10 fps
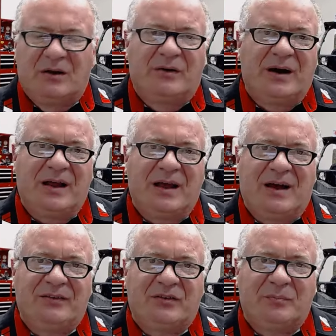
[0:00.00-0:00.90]
All right,
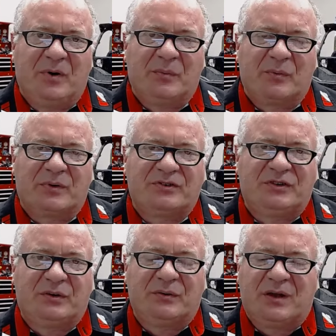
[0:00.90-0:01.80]
guys. Remember, we're
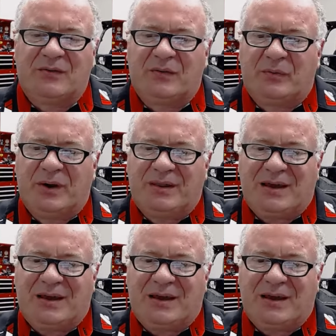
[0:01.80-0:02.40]
still giving away